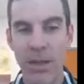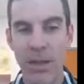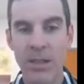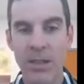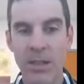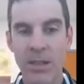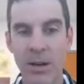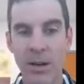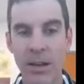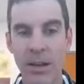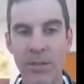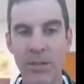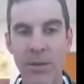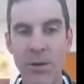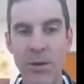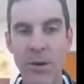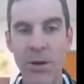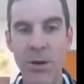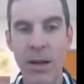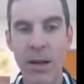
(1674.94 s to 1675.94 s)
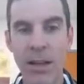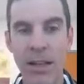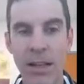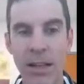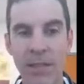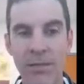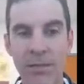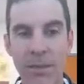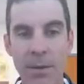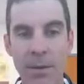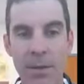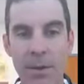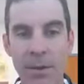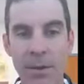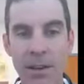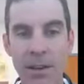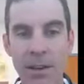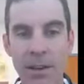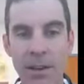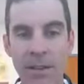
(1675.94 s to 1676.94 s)
So if you give them
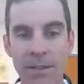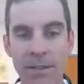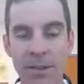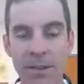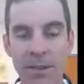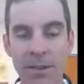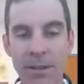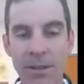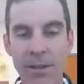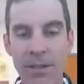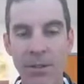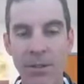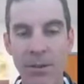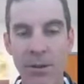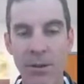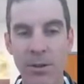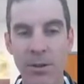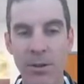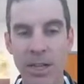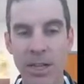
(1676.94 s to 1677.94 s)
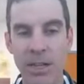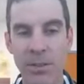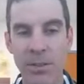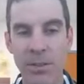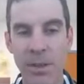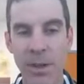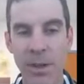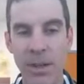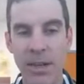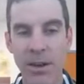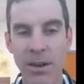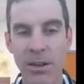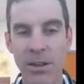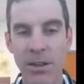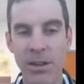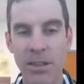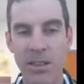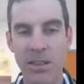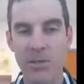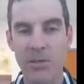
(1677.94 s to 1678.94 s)
35 degrees of lordosis, but it's
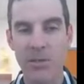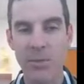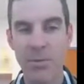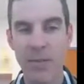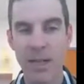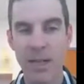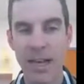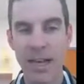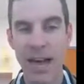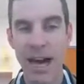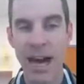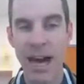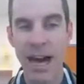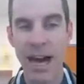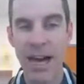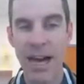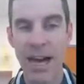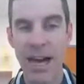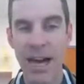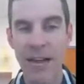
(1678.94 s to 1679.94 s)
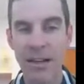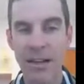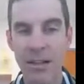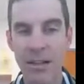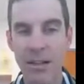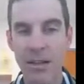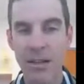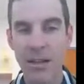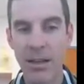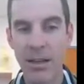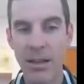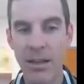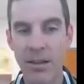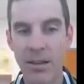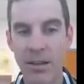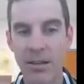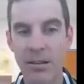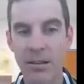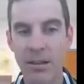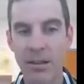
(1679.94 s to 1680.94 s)
all distributed high
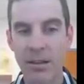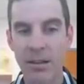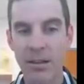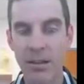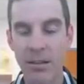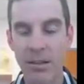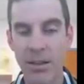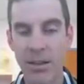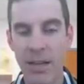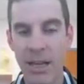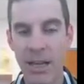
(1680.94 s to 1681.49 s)
here, so the